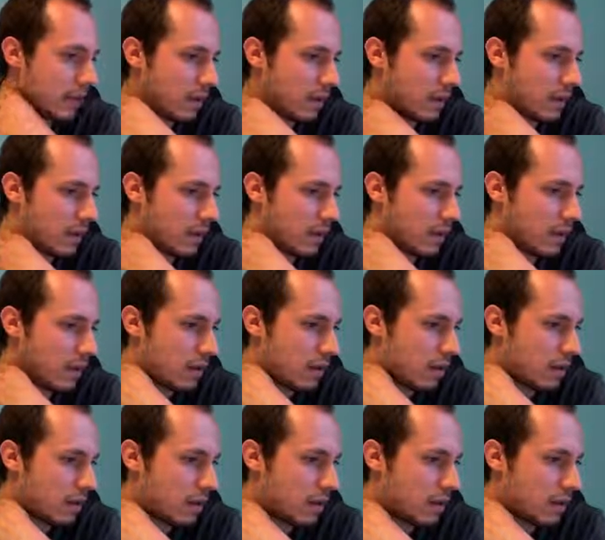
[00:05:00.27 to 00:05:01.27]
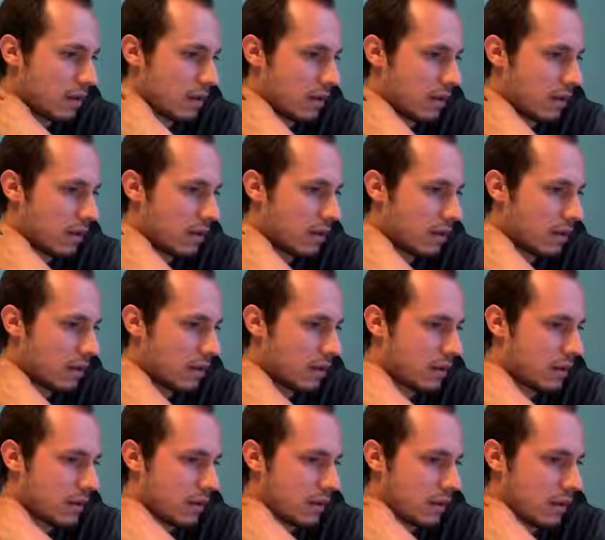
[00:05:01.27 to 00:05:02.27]

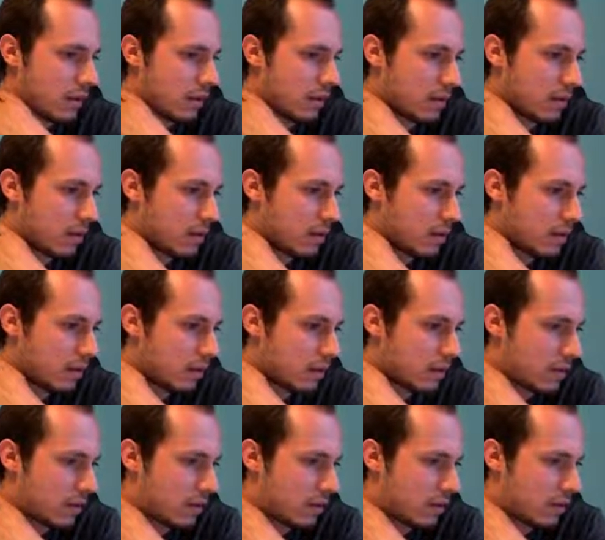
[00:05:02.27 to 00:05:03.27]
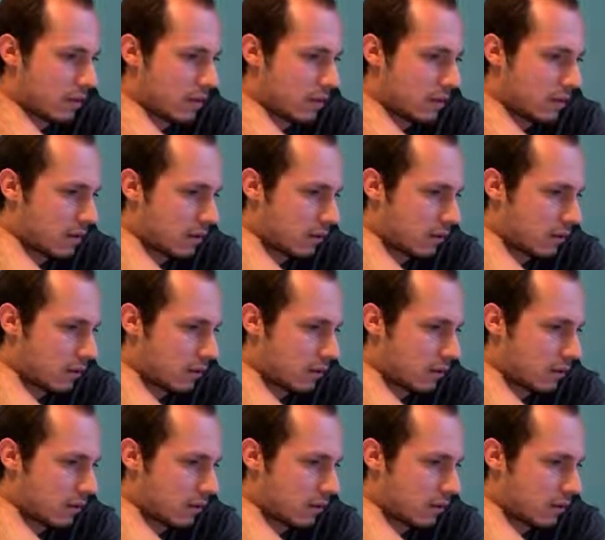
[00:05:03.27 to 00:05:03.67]
[no speech]